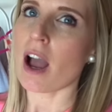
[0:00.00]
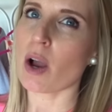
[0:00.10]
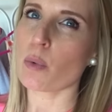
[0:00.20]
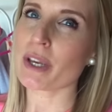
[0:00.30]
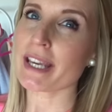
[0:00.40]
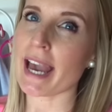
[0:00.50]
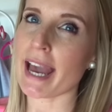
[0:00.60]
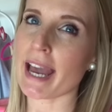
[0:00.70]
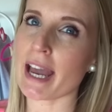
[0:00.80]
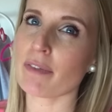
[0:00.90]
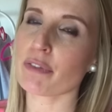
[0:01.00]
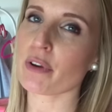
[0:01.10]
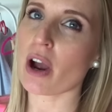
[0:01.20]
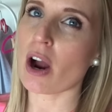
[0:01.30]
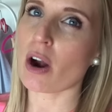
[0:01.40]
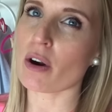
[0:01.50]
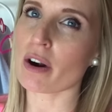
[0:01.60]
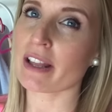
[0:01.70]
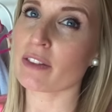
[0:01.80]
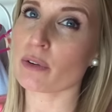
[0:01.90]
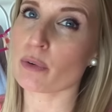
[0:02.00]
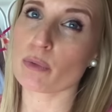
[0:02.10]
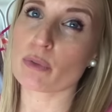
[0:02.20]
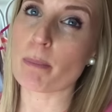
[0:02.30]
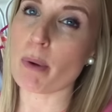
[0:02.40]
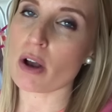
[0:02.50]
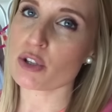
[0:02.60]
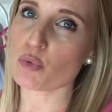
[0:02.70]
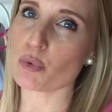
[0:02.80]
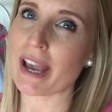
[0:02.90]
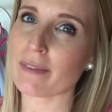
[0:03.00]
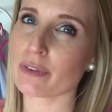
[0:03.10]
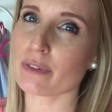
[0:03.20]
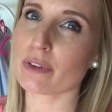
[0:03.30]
Uh, we had our in the the past we had